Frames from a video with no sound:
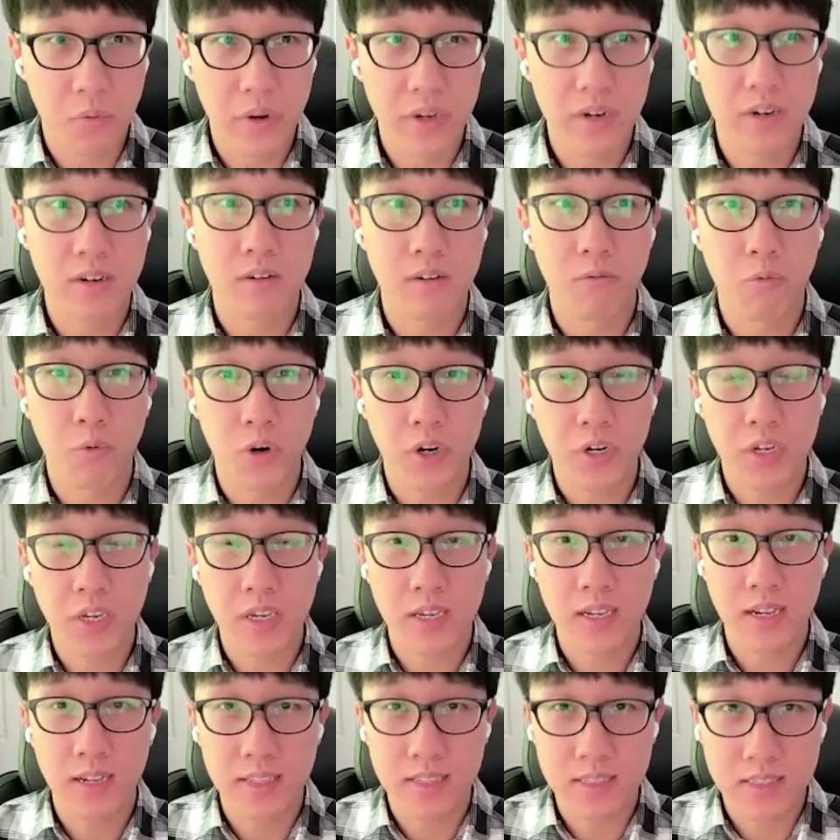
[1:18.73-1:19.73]
We are
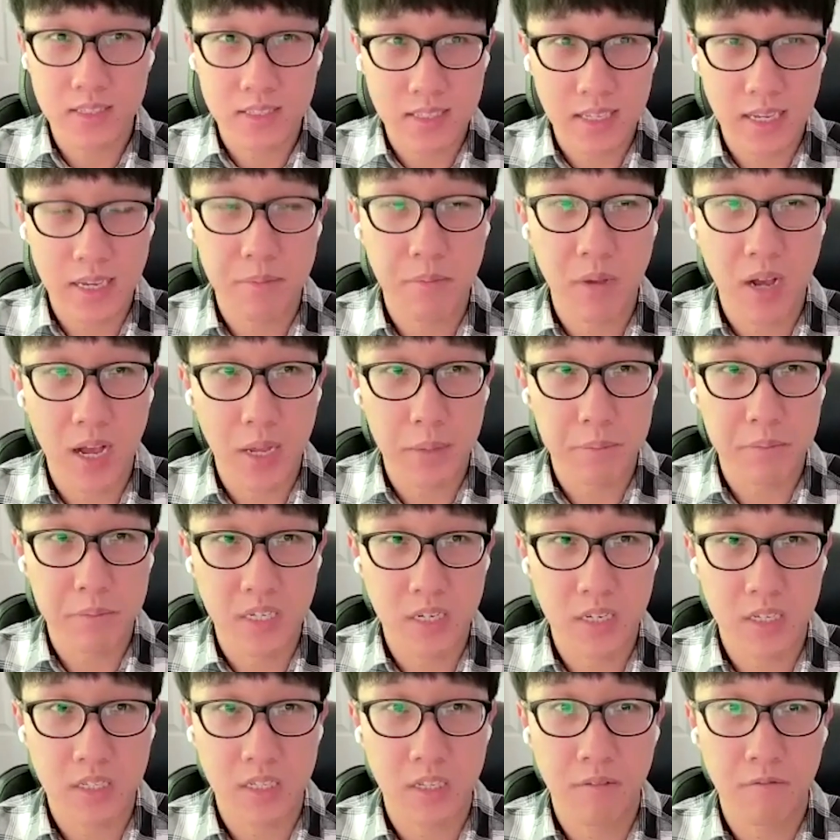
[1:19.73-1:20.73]
working on the same
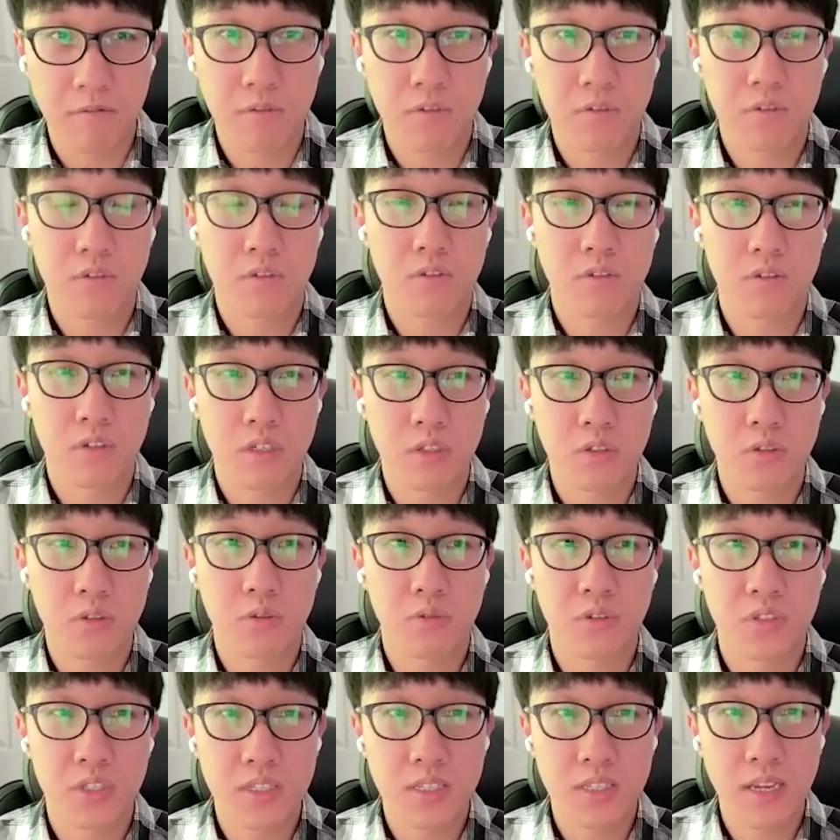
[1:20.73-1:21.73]
objective, just
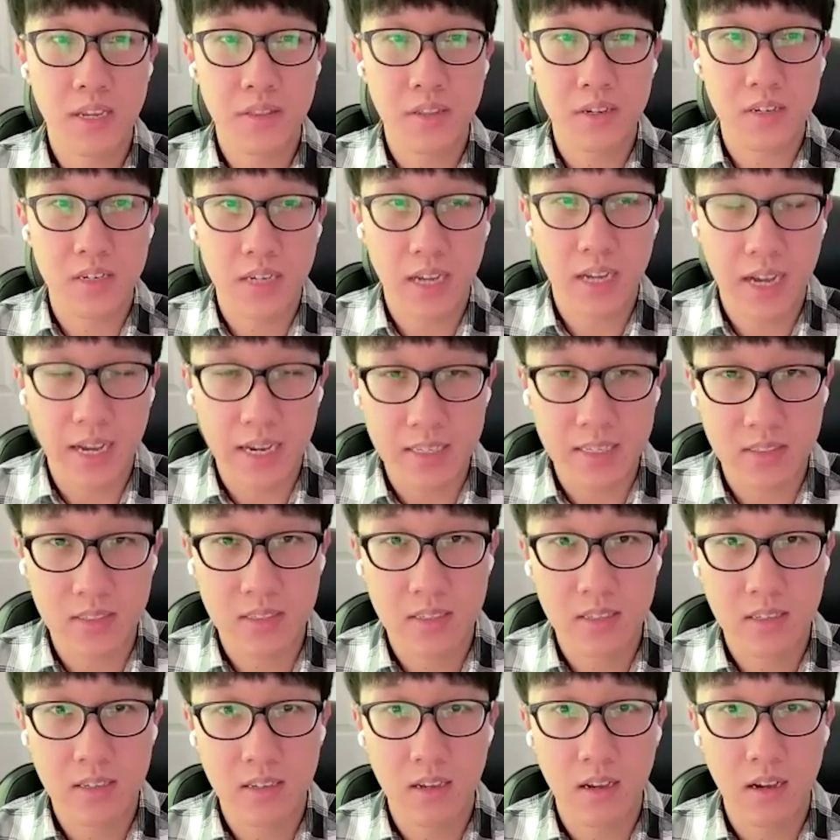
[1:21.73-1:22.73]
to
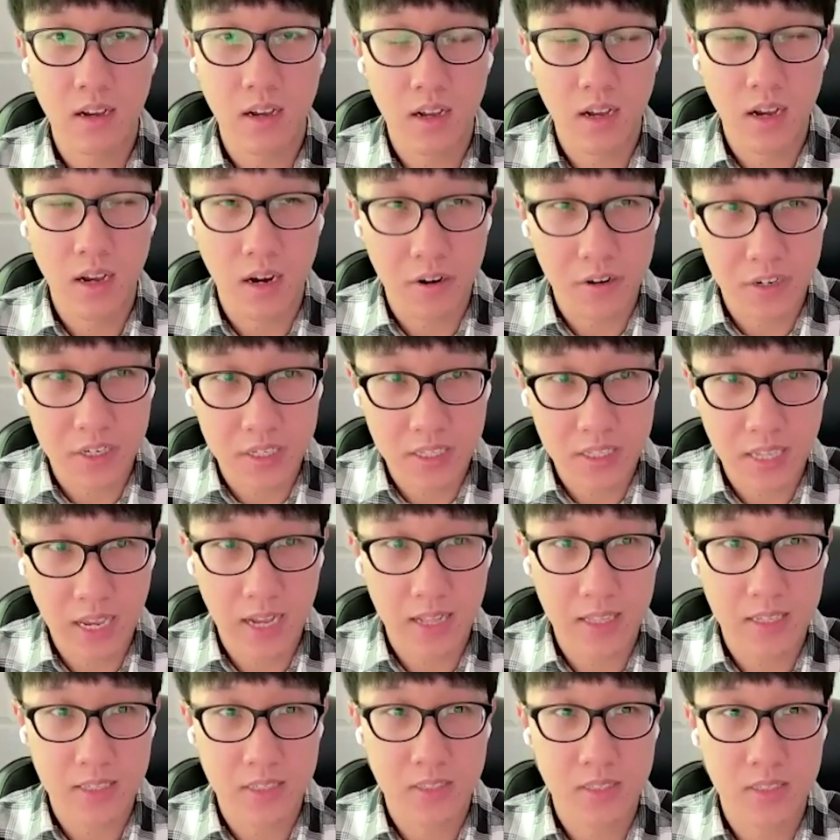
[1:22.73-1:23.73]
standardize our
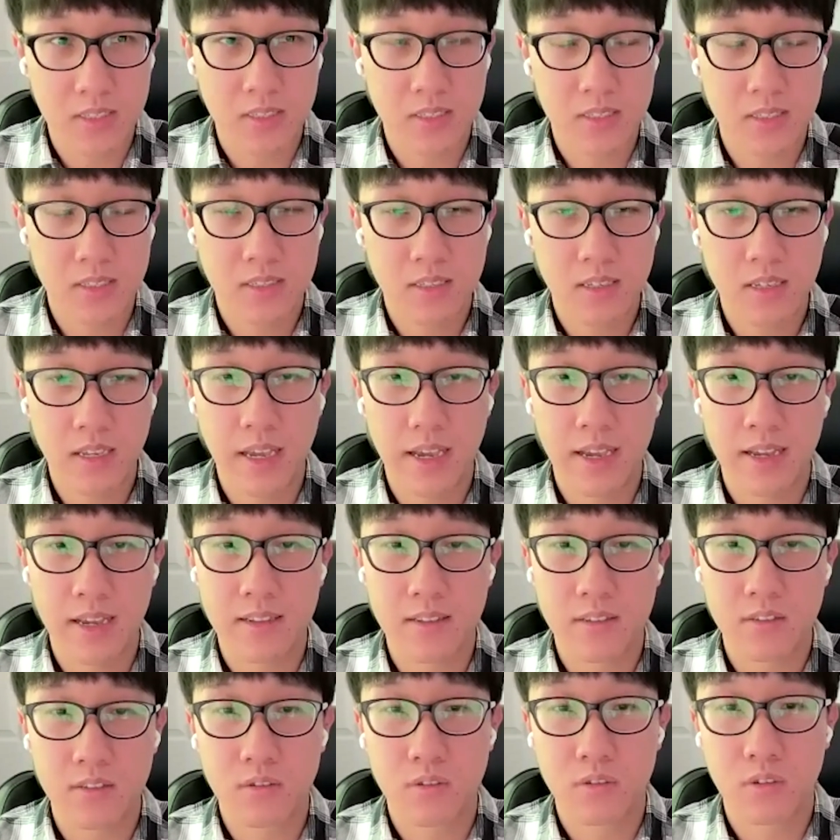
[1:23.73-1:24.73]
analysis
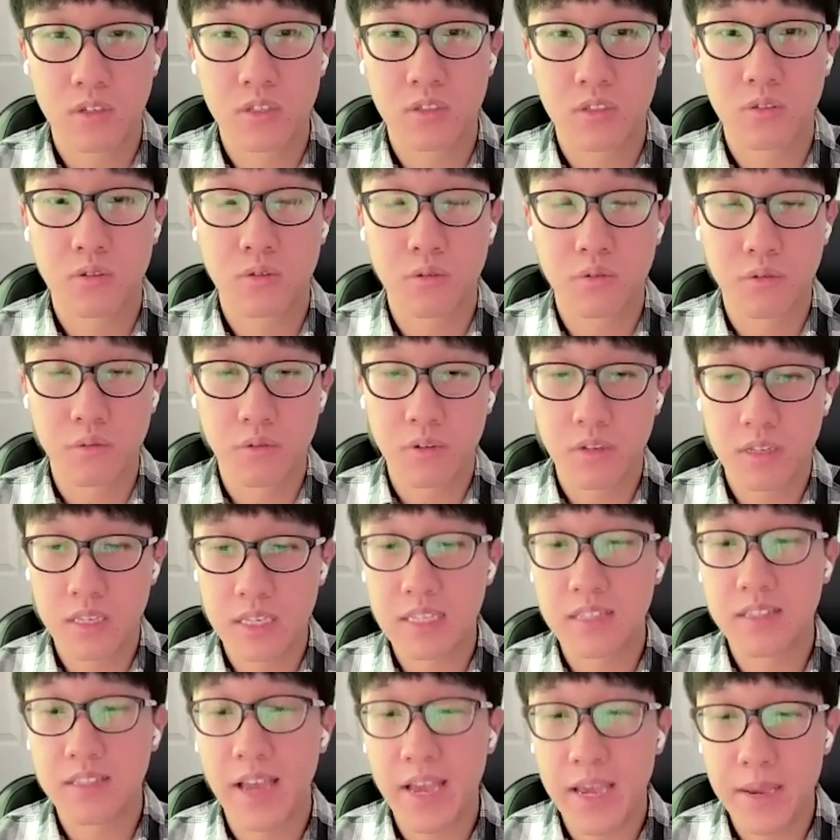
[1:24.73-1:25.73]
and just to
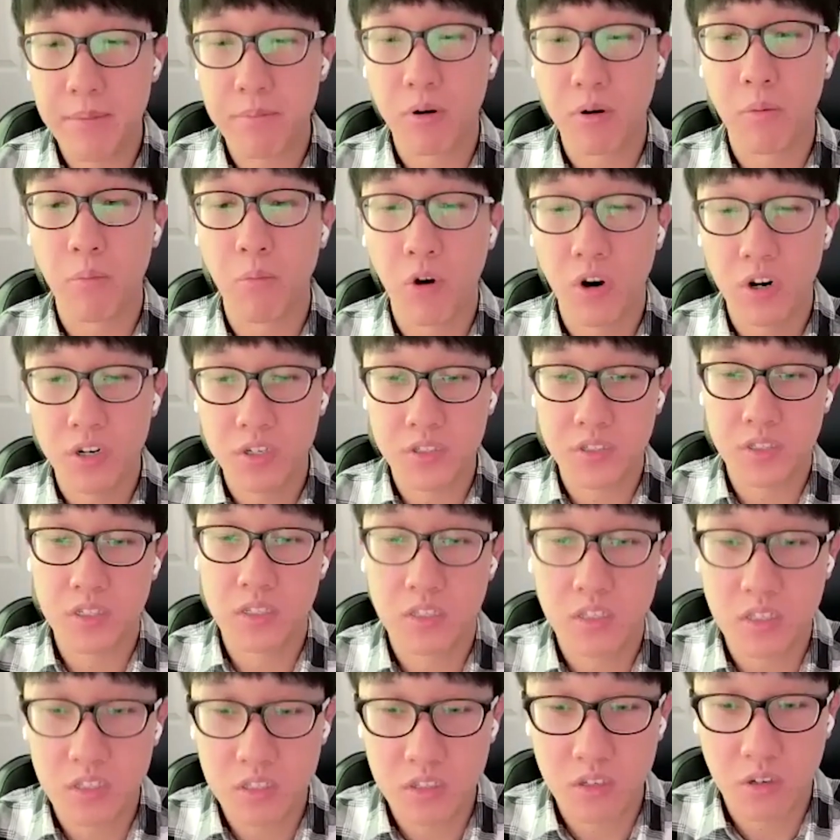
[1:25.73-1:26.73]
enable more
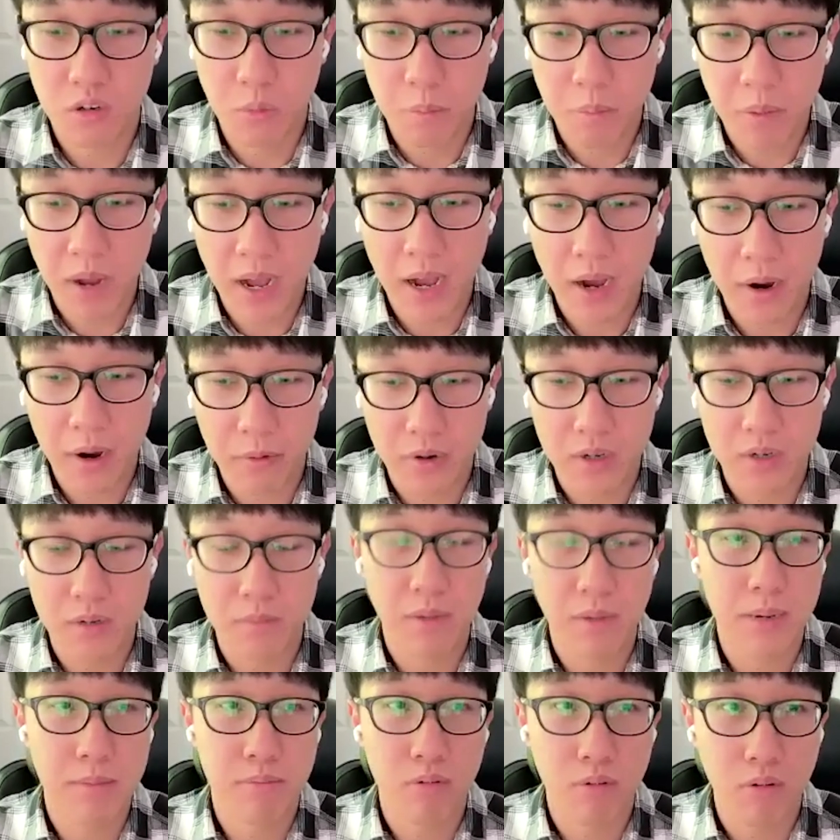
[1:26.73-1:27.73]
statistical power
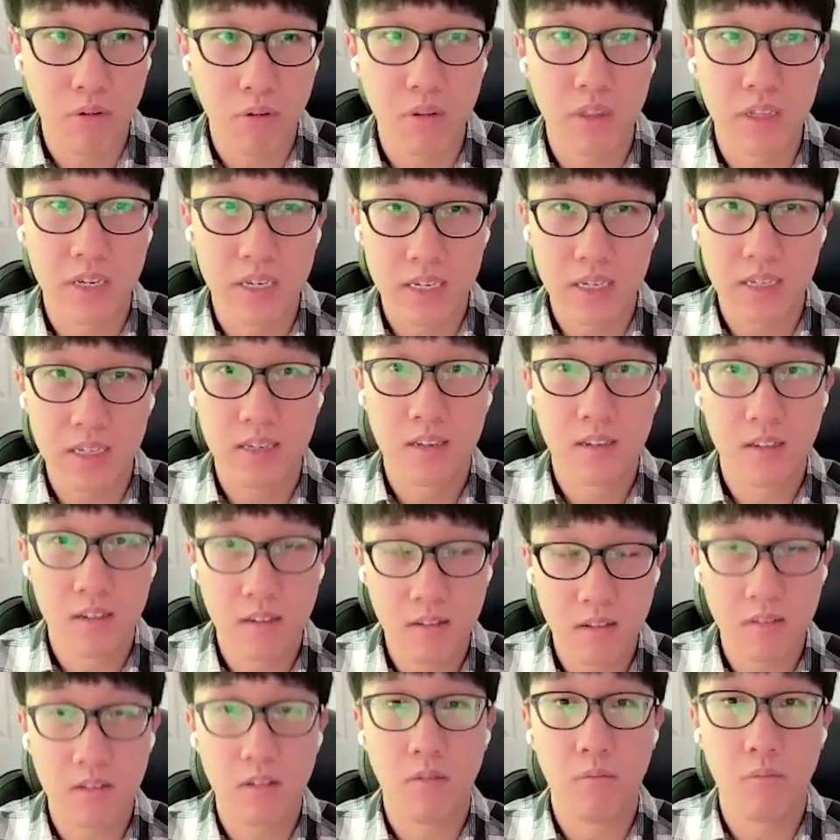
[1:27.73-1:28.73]
by pulling
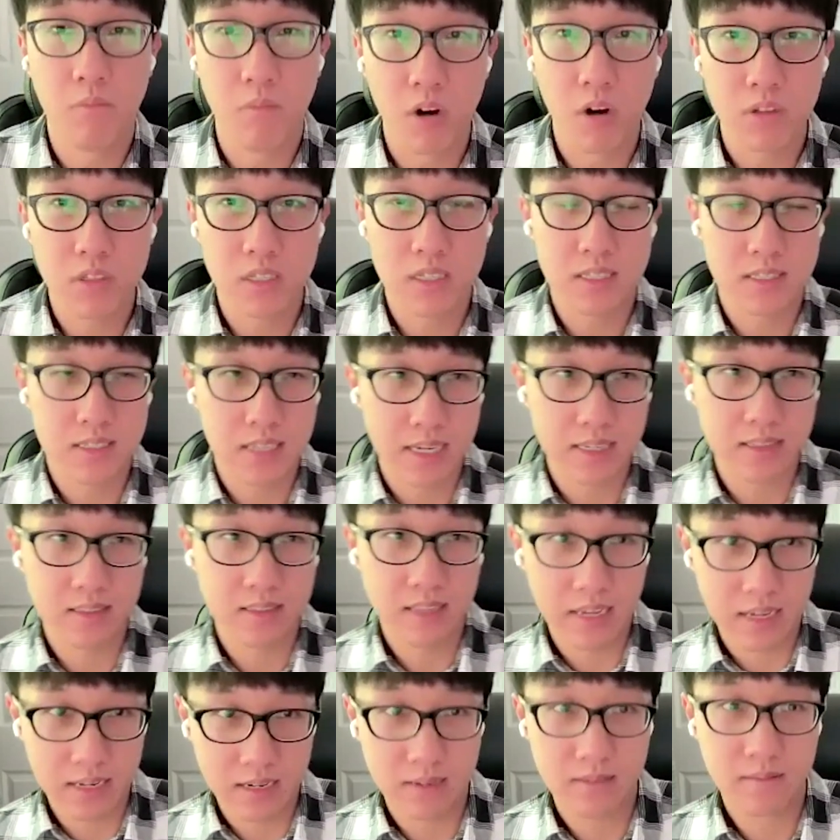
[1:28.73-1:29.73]
multi-site
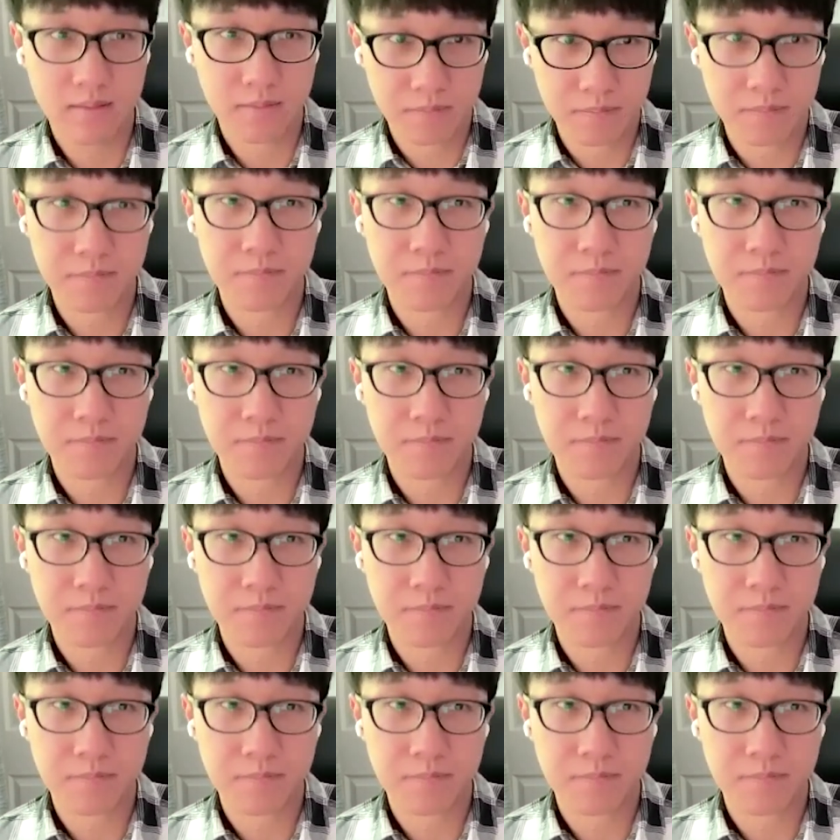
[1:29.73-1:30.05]
data.